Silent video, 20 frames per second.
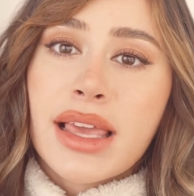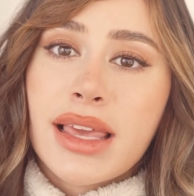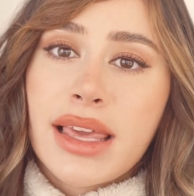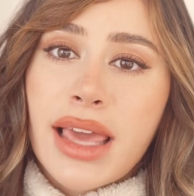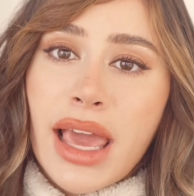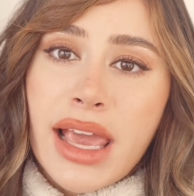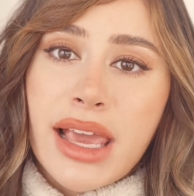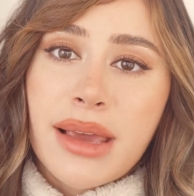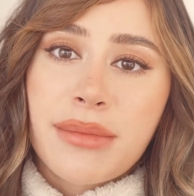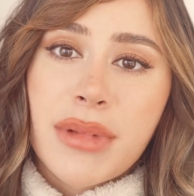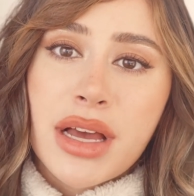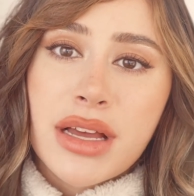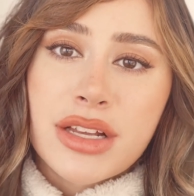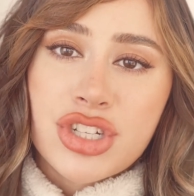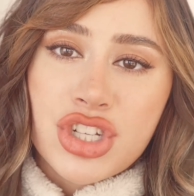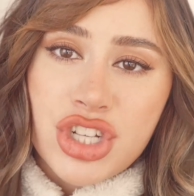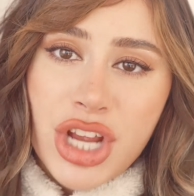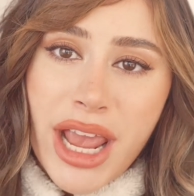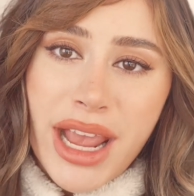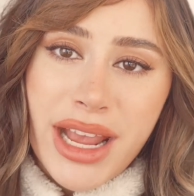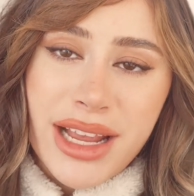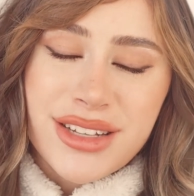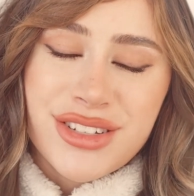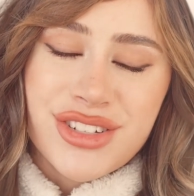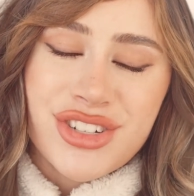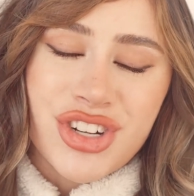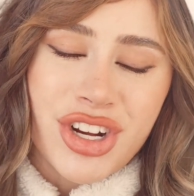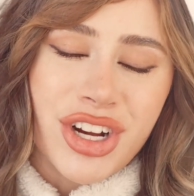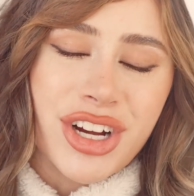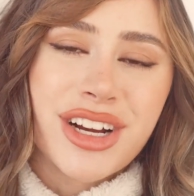game
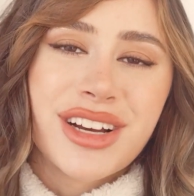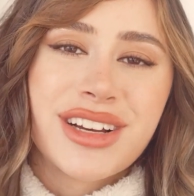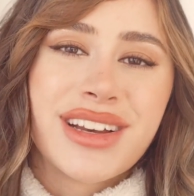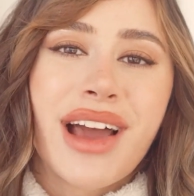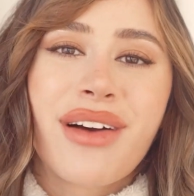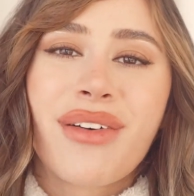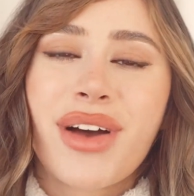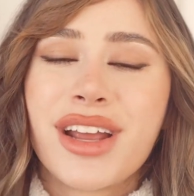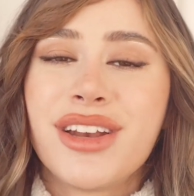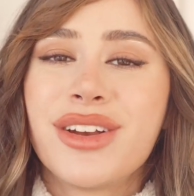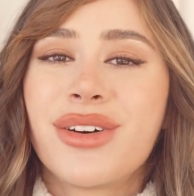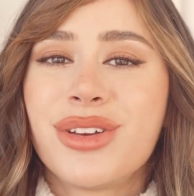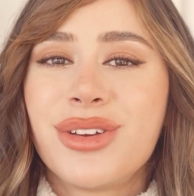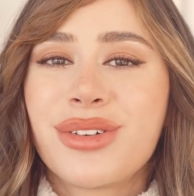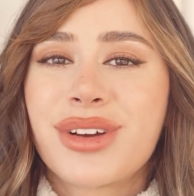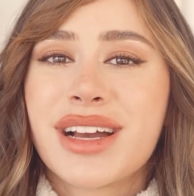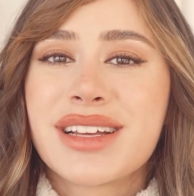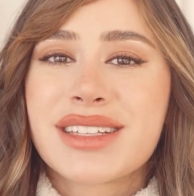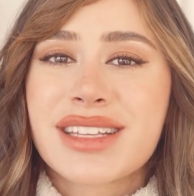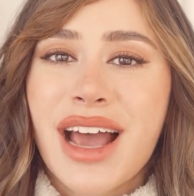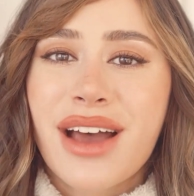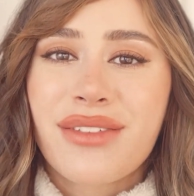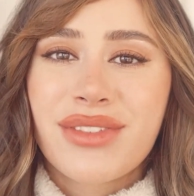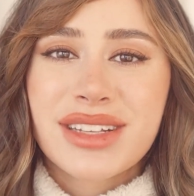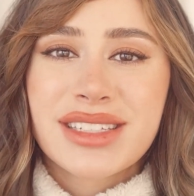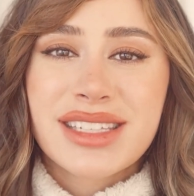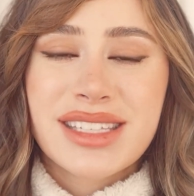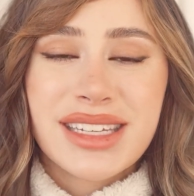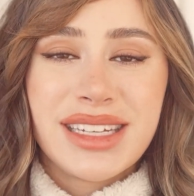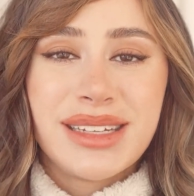changer. Now, I know you guys
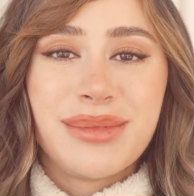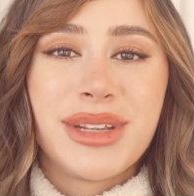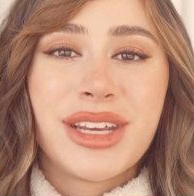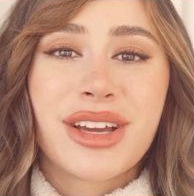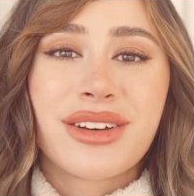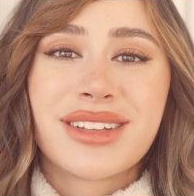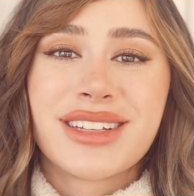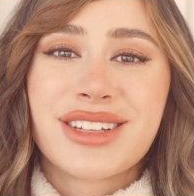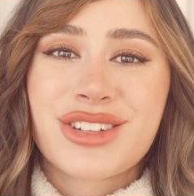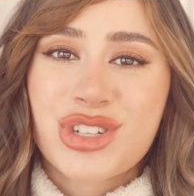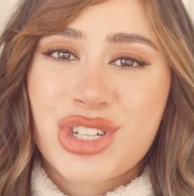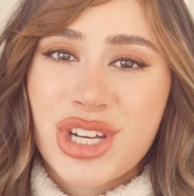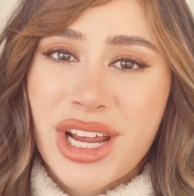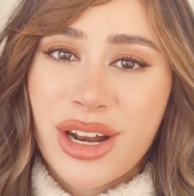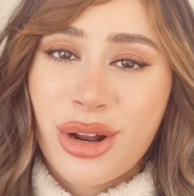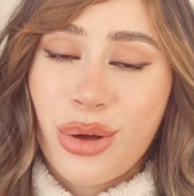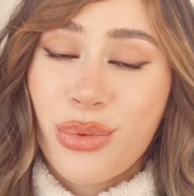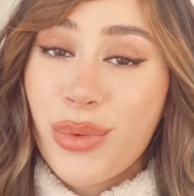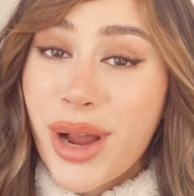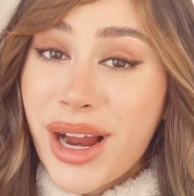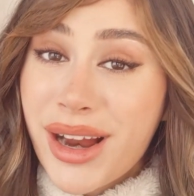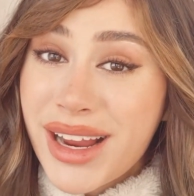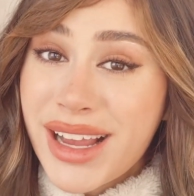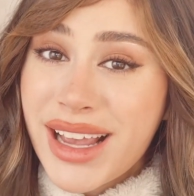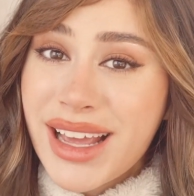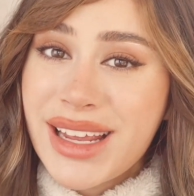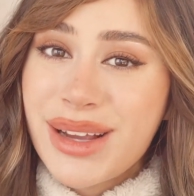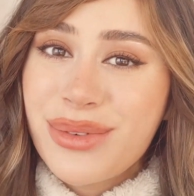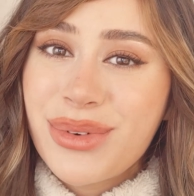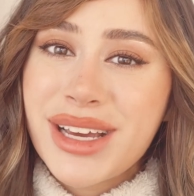haven't seen me on this channel
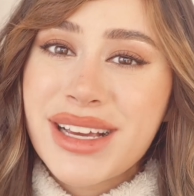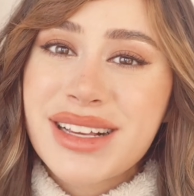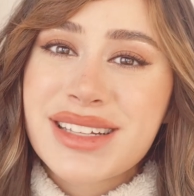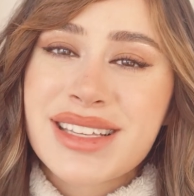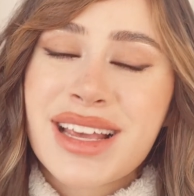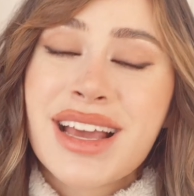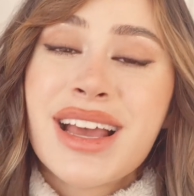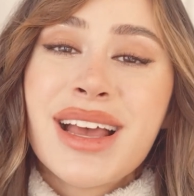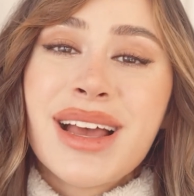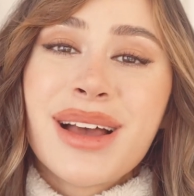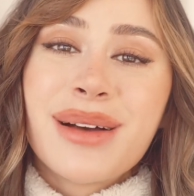wearing any wigs,